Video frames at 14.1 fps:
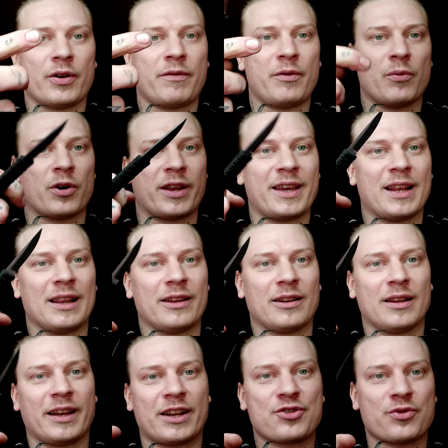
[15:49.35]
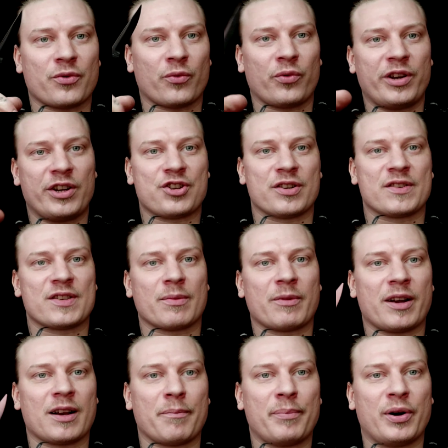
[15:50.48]
if you want to get a little extra reach in some
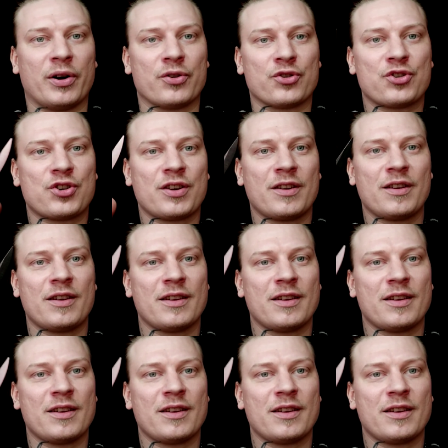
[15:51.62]
kind of punch